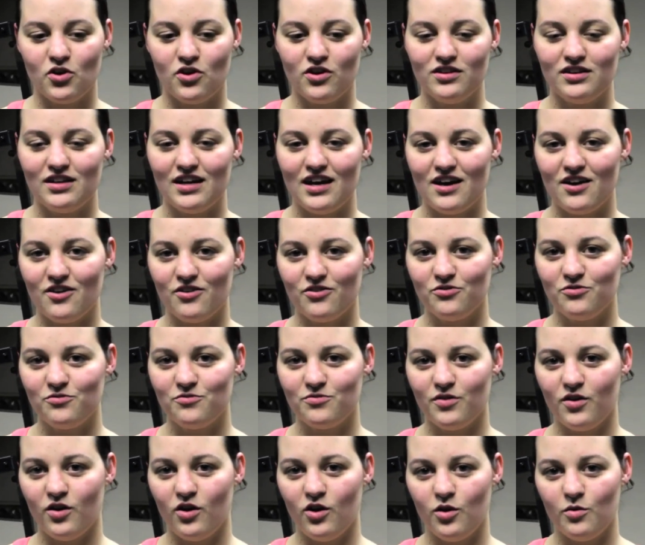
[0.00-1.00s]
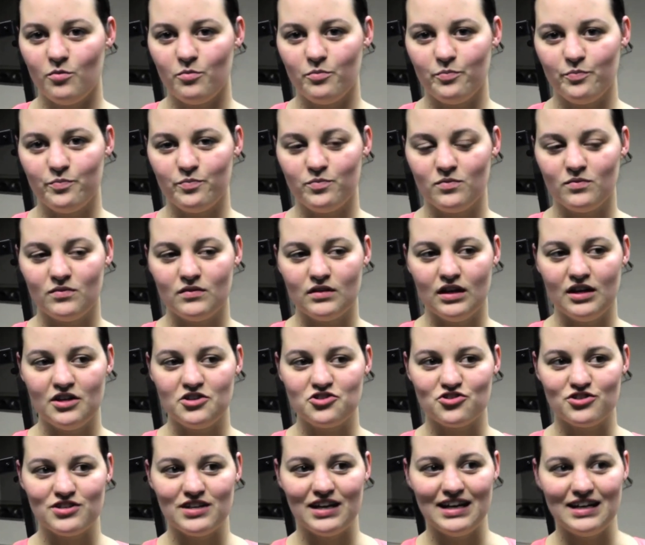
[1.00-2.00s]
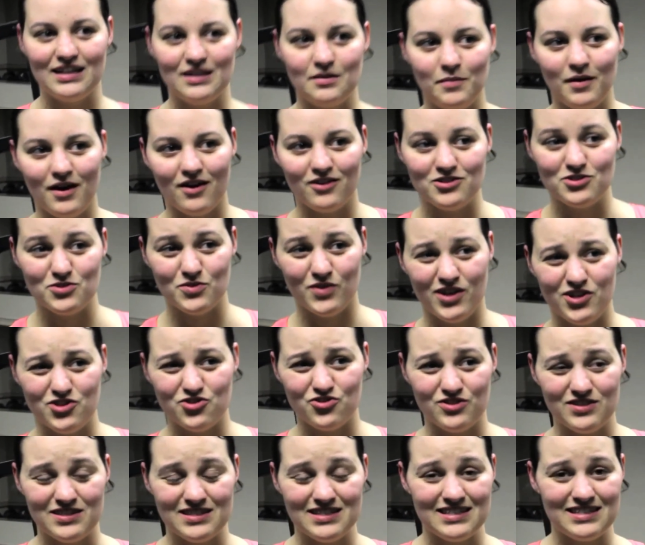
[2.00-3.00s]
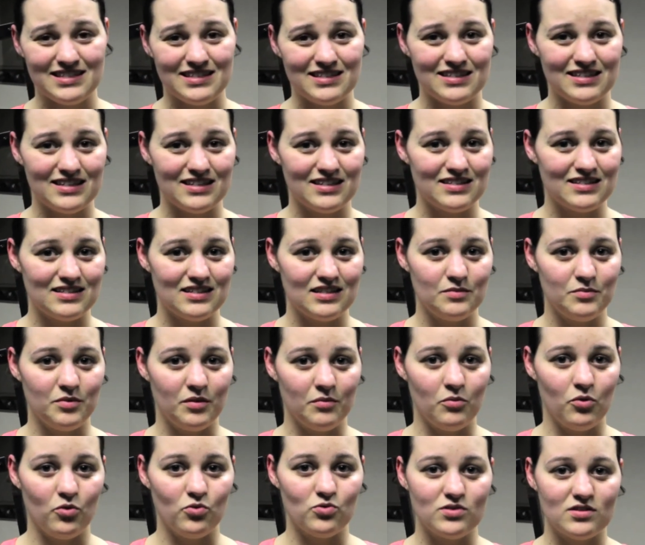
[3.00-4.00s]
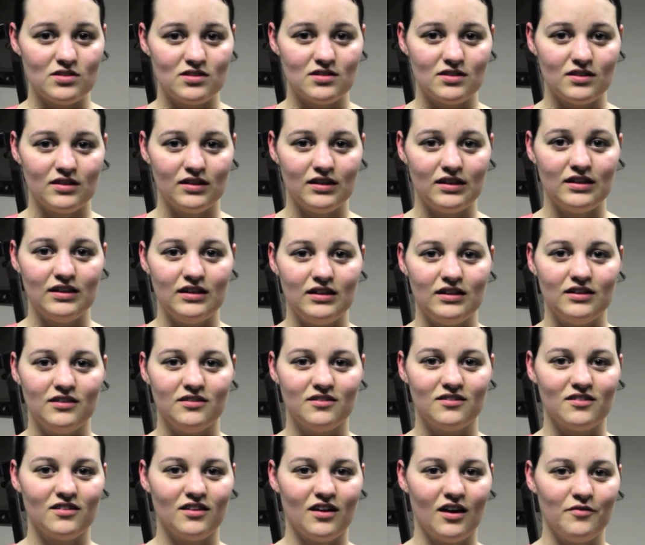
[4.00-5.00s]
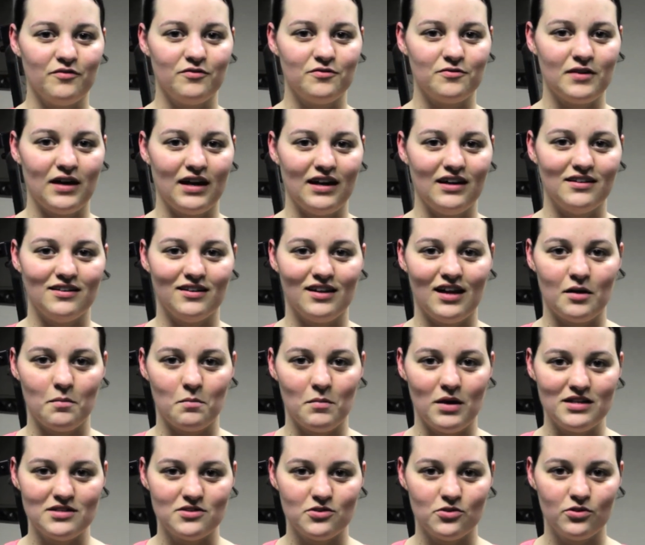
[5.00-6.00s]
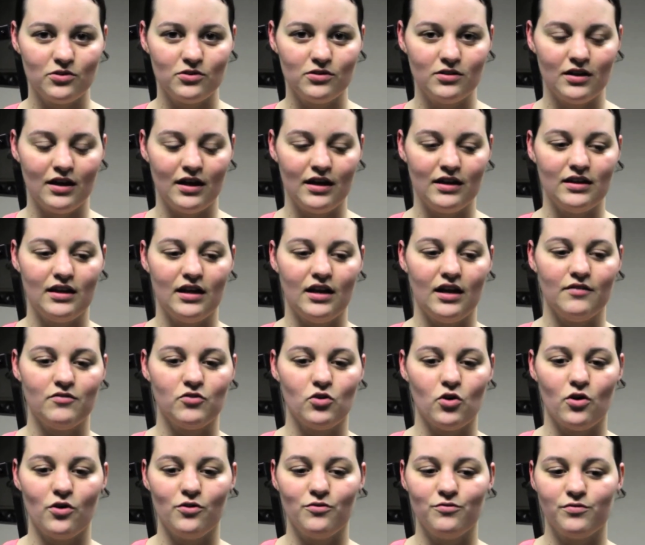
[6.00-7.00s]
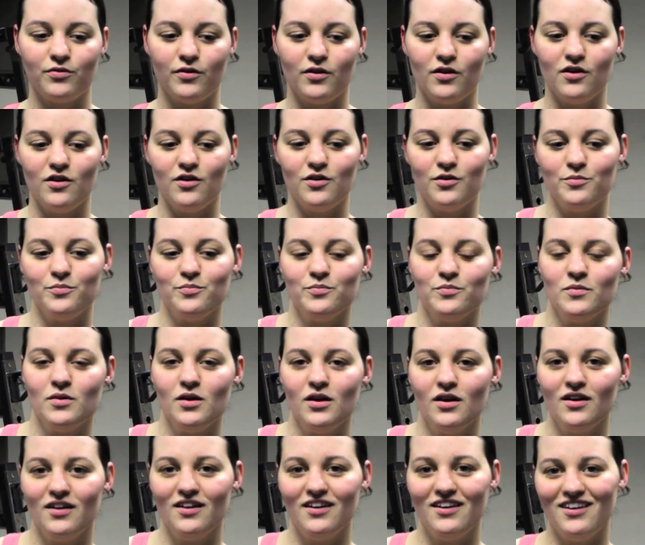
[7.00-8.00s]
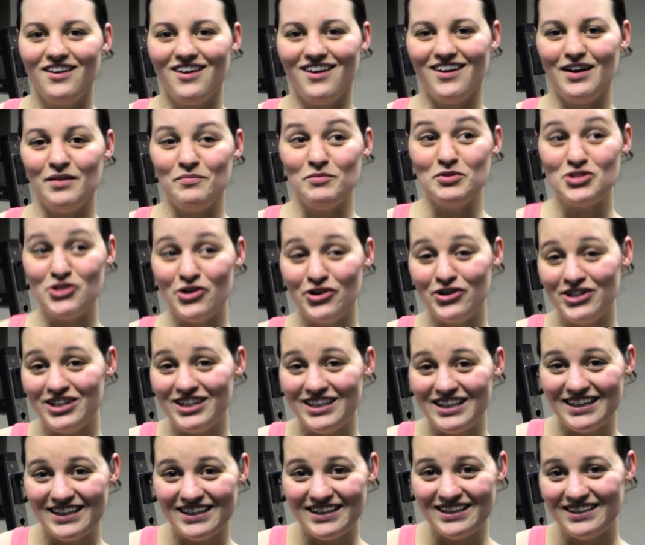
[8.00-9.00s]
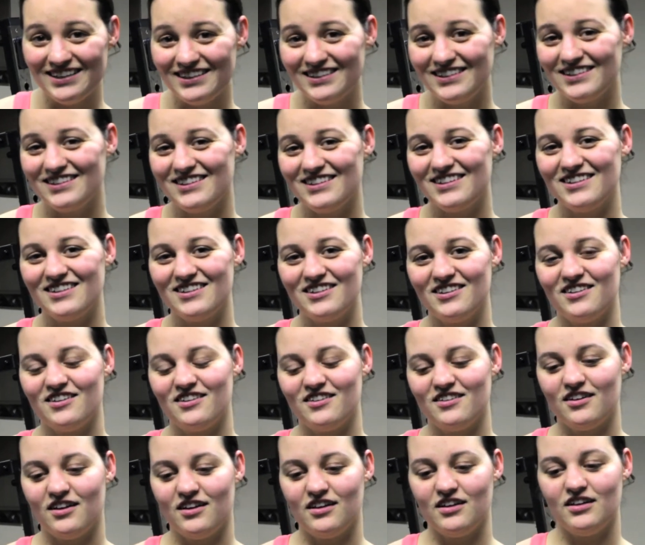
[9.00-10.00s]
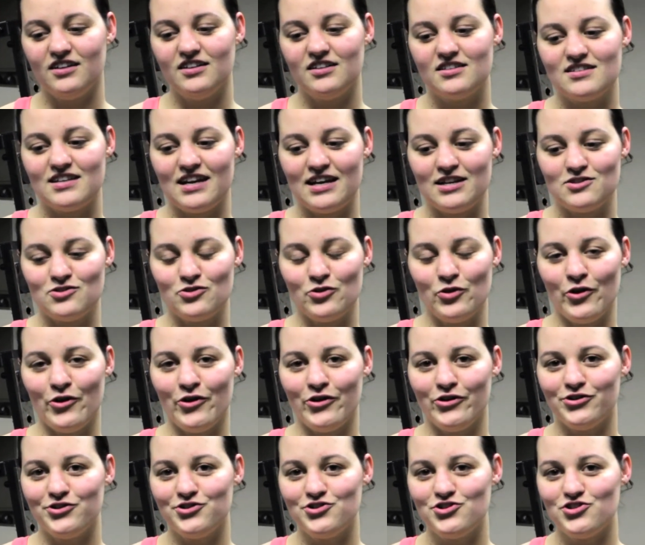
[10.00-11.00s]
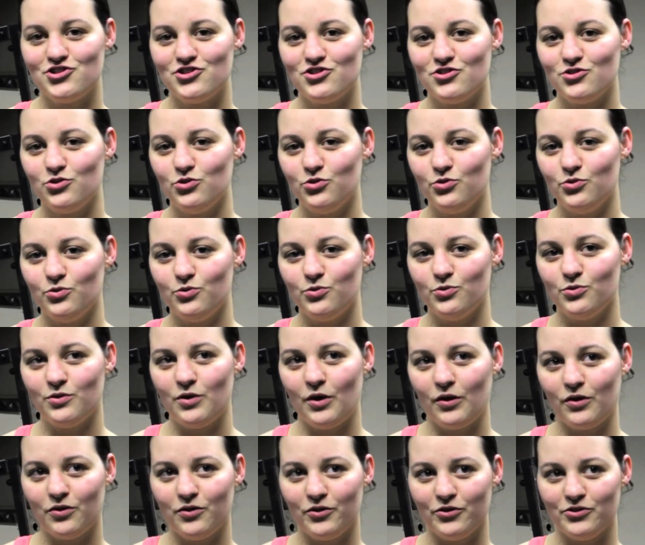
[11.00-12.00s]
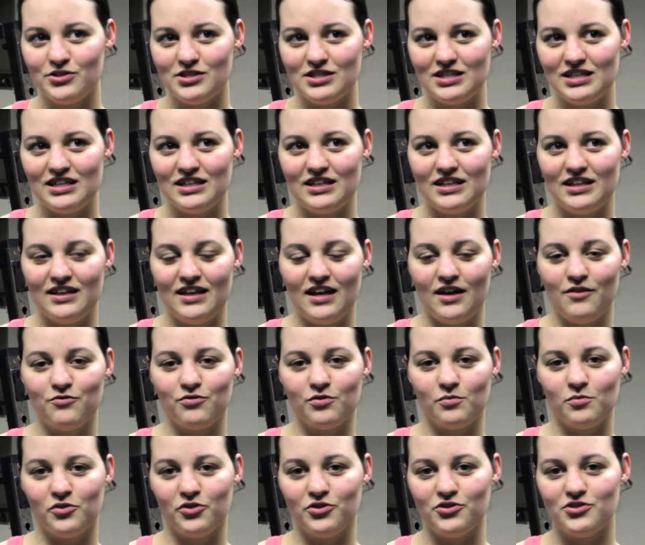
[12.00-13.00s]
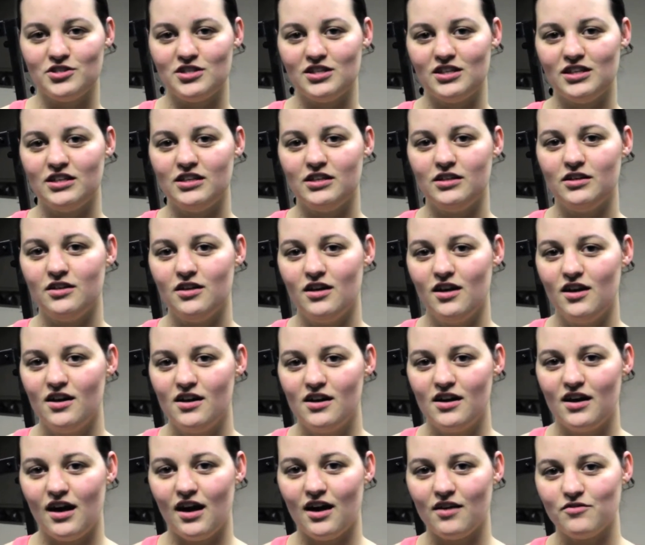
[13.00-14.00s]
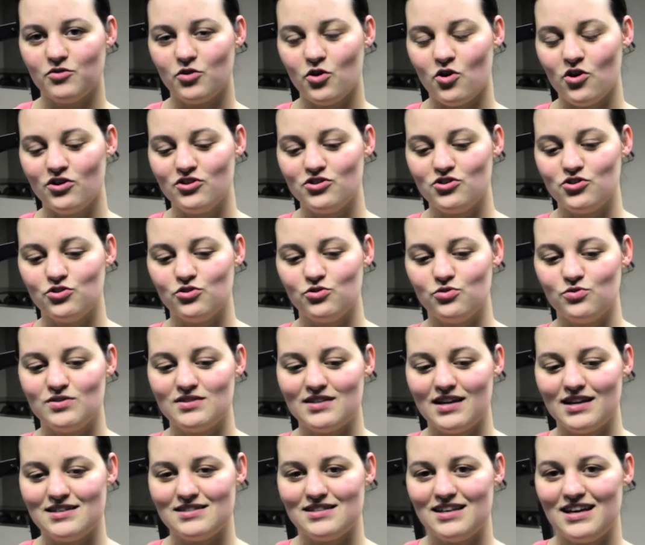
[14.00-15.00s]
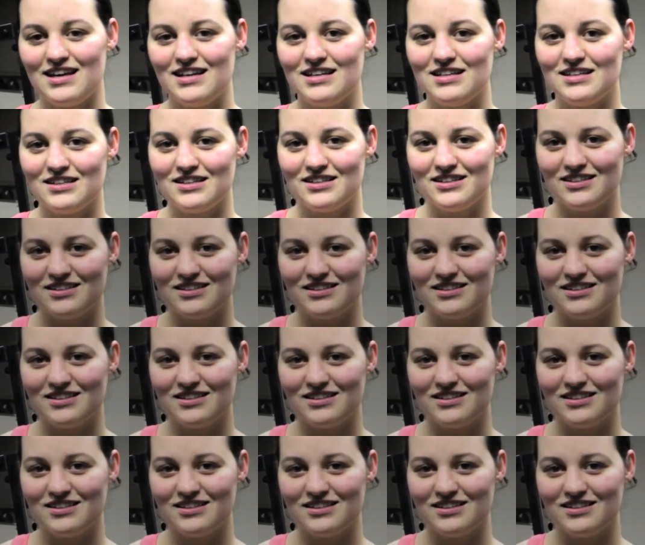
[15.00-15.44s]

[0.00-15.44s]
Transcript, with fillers: gone down from 180 pounds to 160, but mostly I've gained a lot of muscle, and then I've gone from uh, maternity uh, size large to 13, and then from 13 I've gone to size 8.